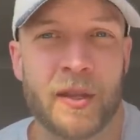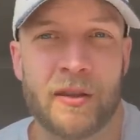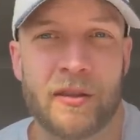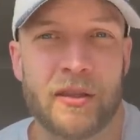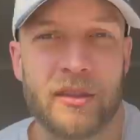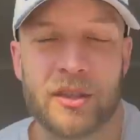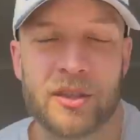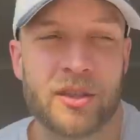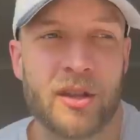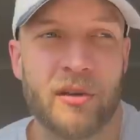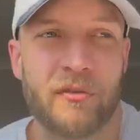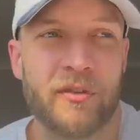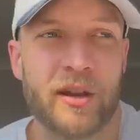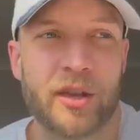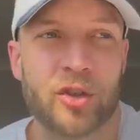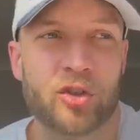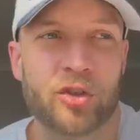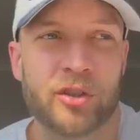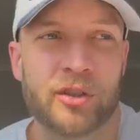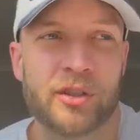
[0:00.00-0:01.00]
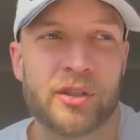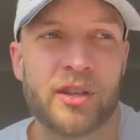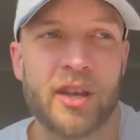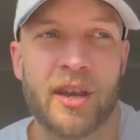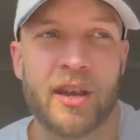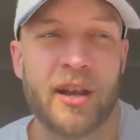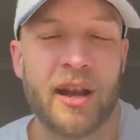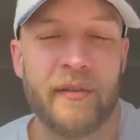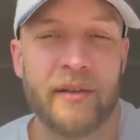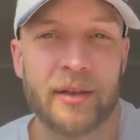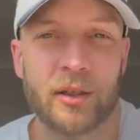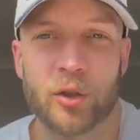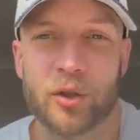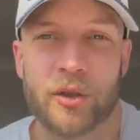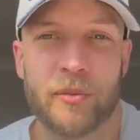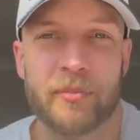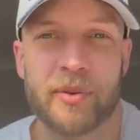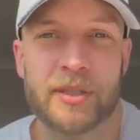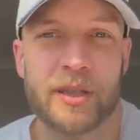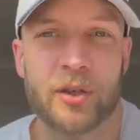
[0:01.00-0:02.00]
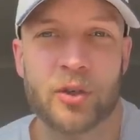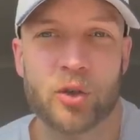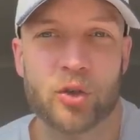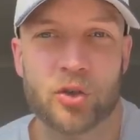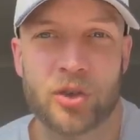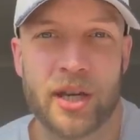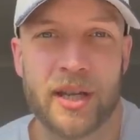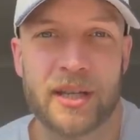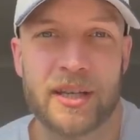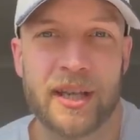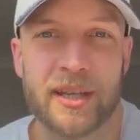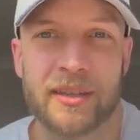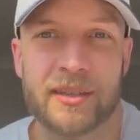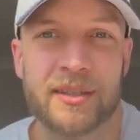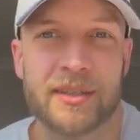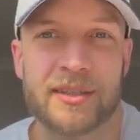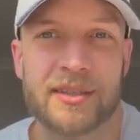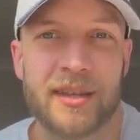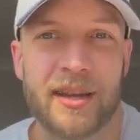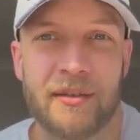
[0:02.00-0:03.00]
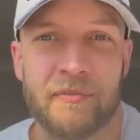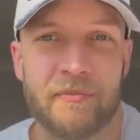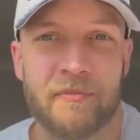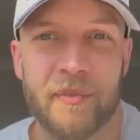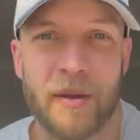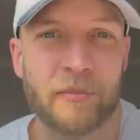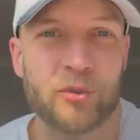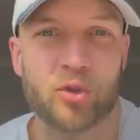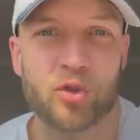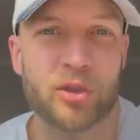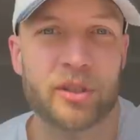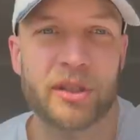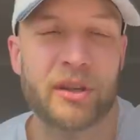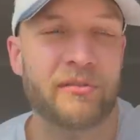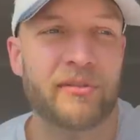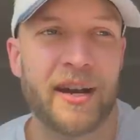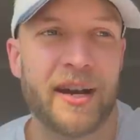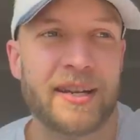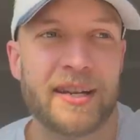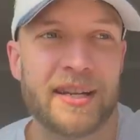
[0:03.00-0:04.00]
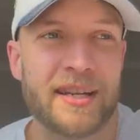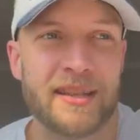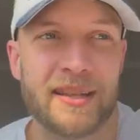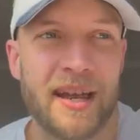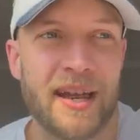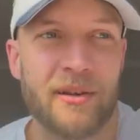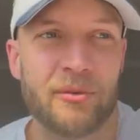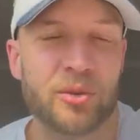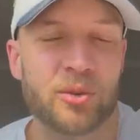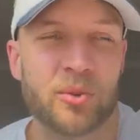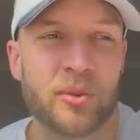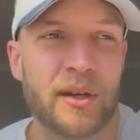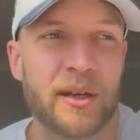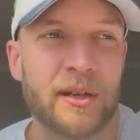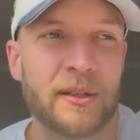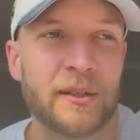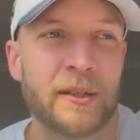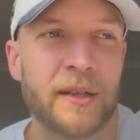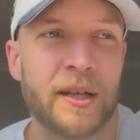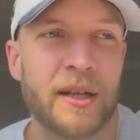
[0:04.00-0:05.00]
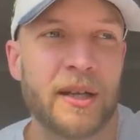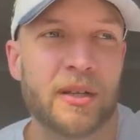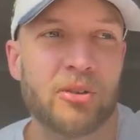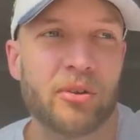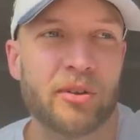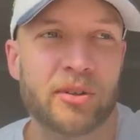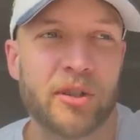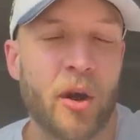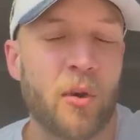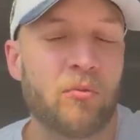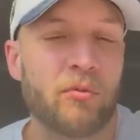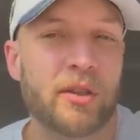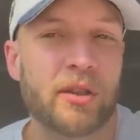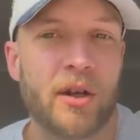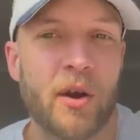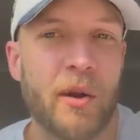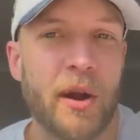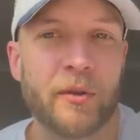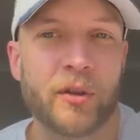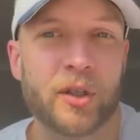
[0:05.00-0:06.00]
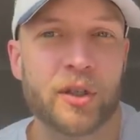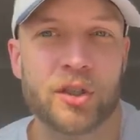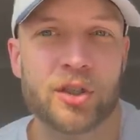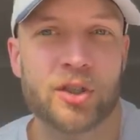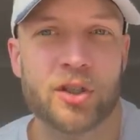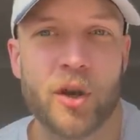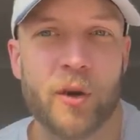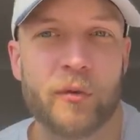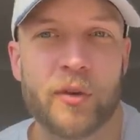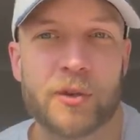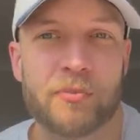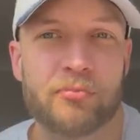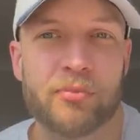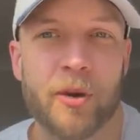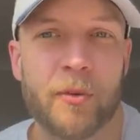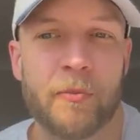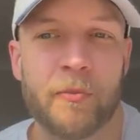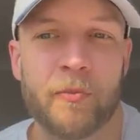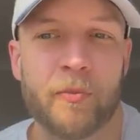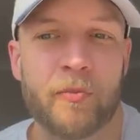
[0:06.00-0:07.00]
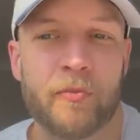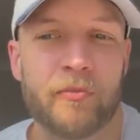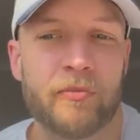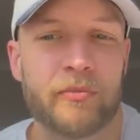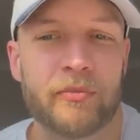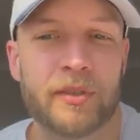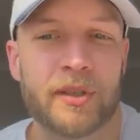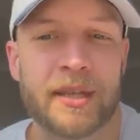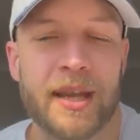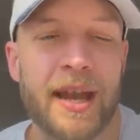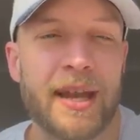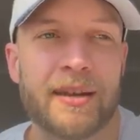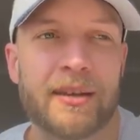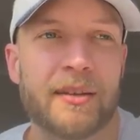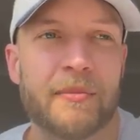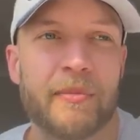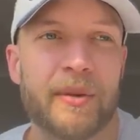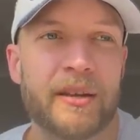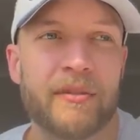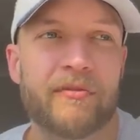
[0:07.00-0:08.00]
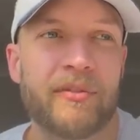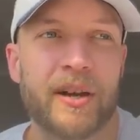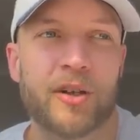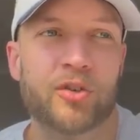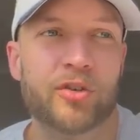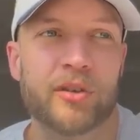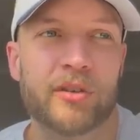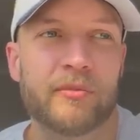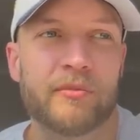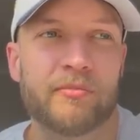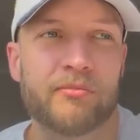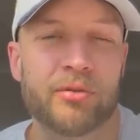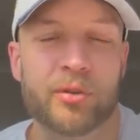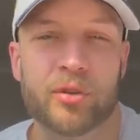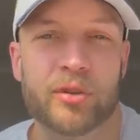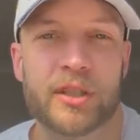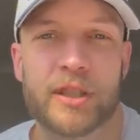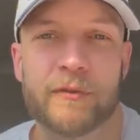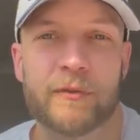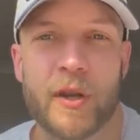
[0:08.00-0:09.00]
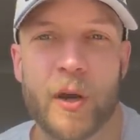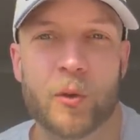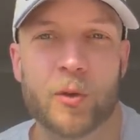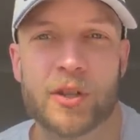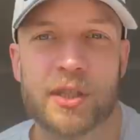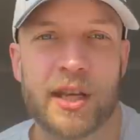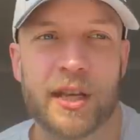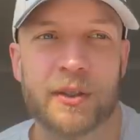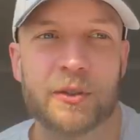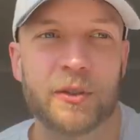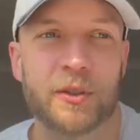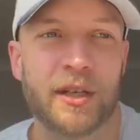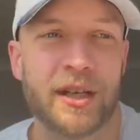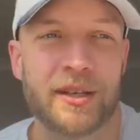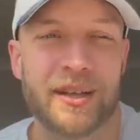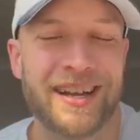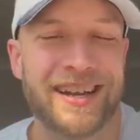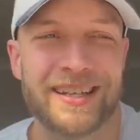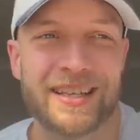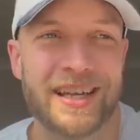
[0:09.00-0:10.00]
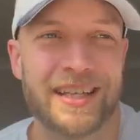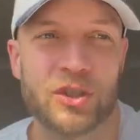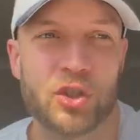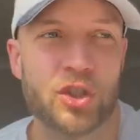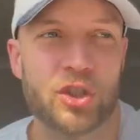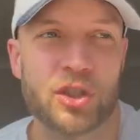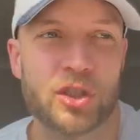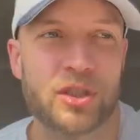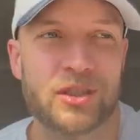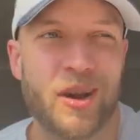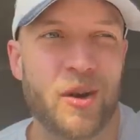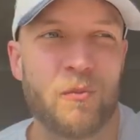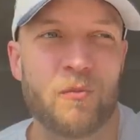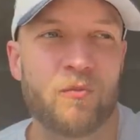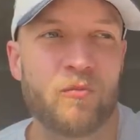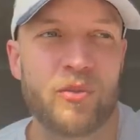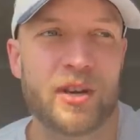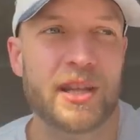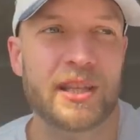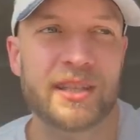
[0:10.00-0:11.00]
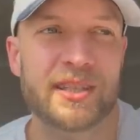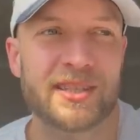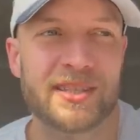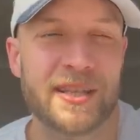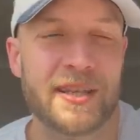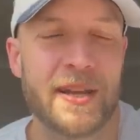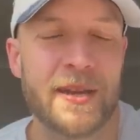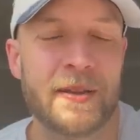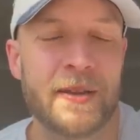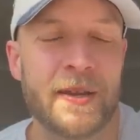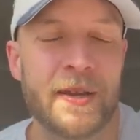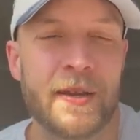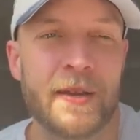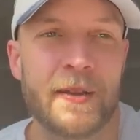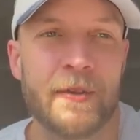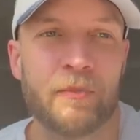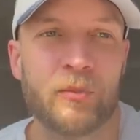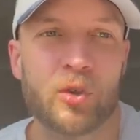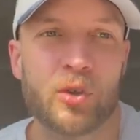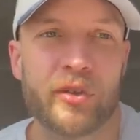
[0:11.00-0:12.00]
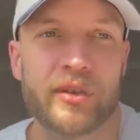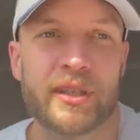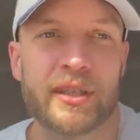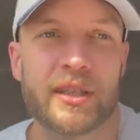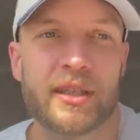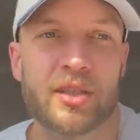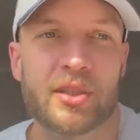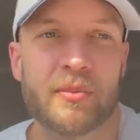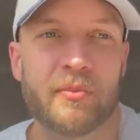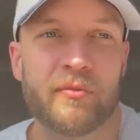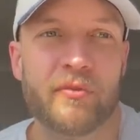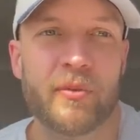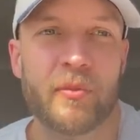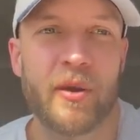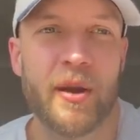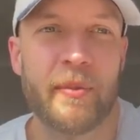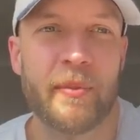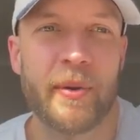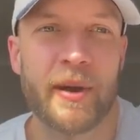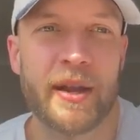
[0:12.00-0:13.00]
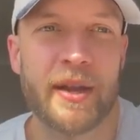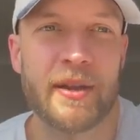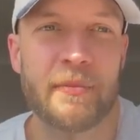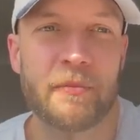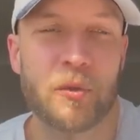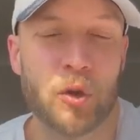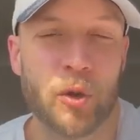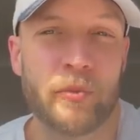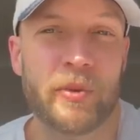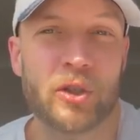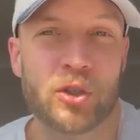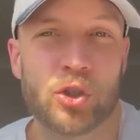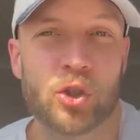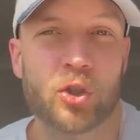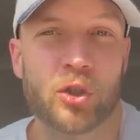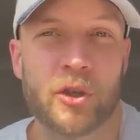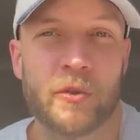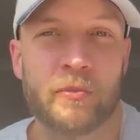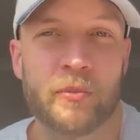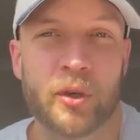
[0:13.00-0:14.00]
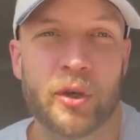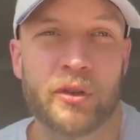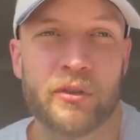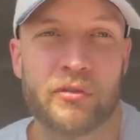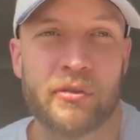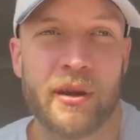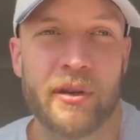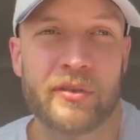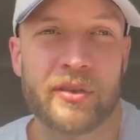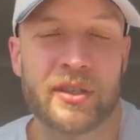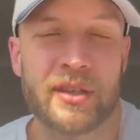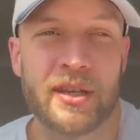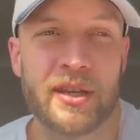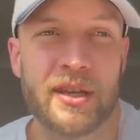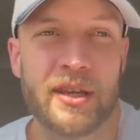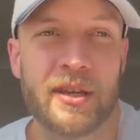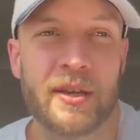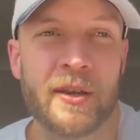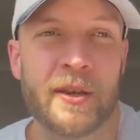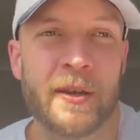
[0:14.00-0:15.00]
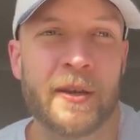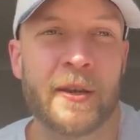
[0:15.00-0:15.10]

There's no veterans. I've had a look at potential trade candidates. I'm struggling to find any there as well. So I don't really know how they're going to solve this problem getting in a big veteran productive nose tackle. I just don't really see it. So I think it's something whereby it could be a talking point throughout the year.